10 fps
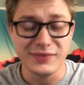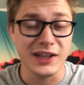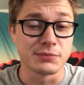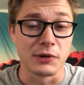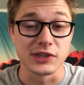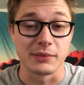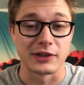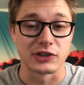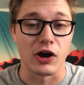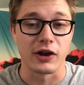It's mostly
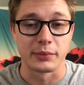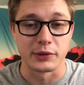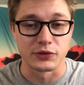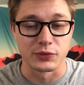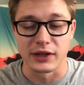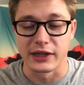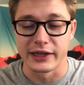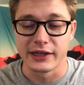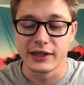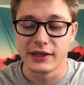about dog abuse, really.
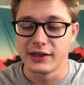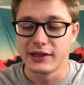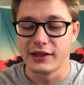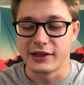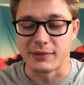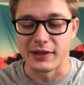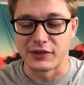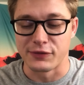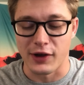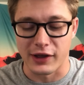It's about
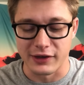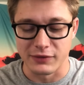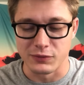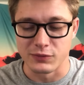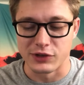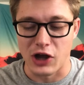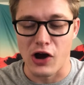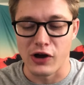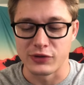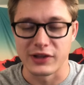this fucking
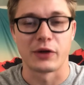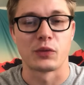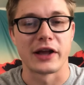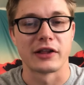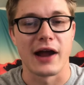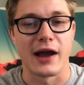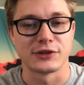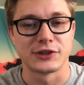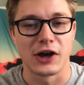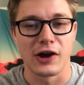dog who's like a regular
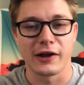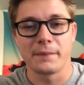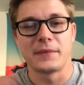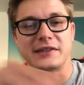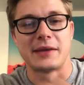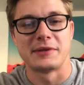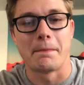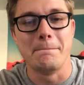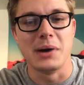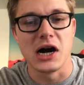house dog. His name is
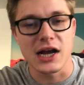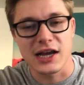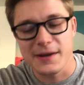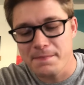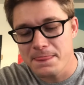Buck.